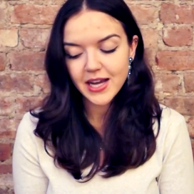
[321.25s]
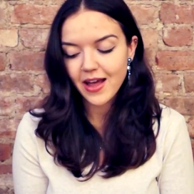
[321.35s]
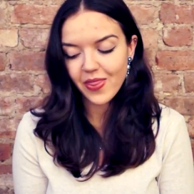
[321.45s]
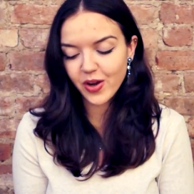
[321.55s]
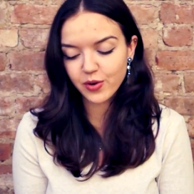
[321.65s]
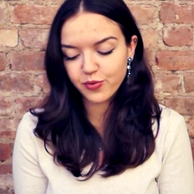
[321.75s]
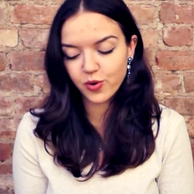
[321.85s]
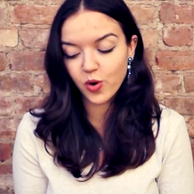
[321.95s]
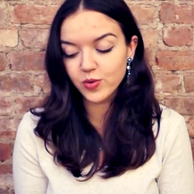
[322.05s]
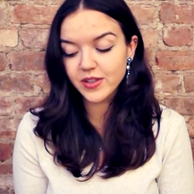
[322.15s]
Therefore,
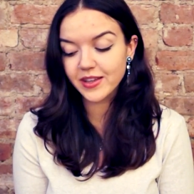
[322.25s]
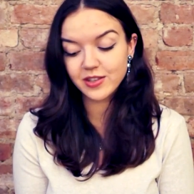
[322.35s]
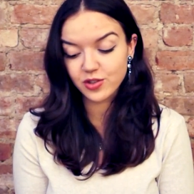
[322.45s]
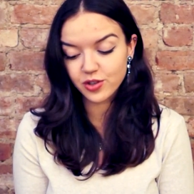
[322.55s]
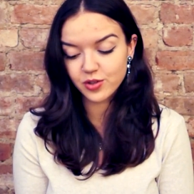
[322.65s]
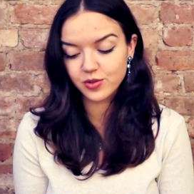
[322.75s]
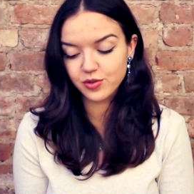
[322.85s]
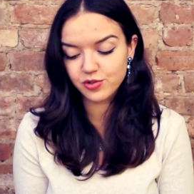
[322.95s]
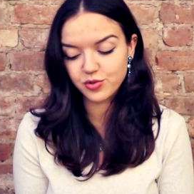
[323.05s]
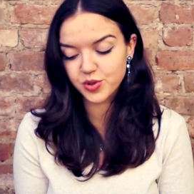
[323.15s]
only the eternal
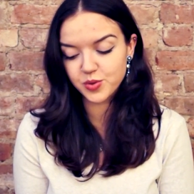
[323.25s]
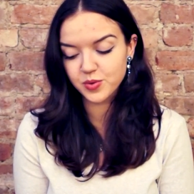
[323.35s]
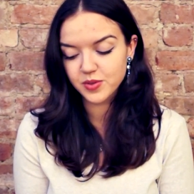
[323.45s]
is true.